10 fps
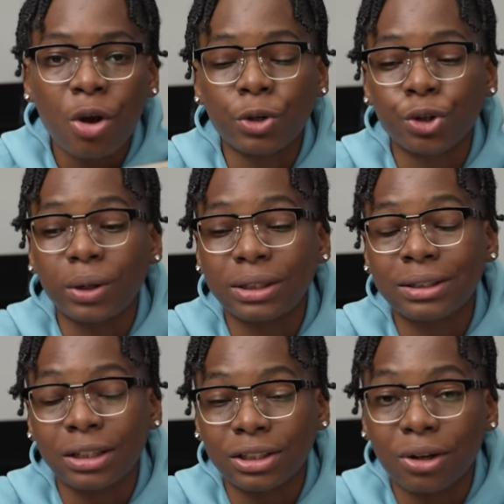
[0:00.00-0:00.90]
which we're going to
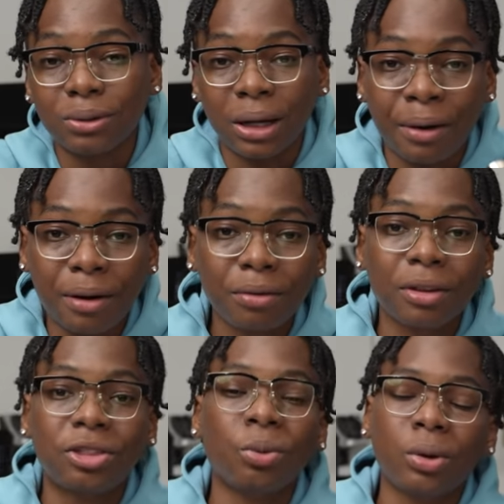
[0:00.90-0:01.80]
test out another
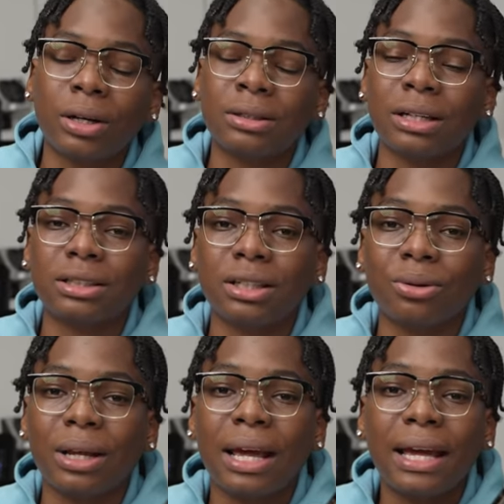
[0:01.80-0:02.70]
thing we're going to test out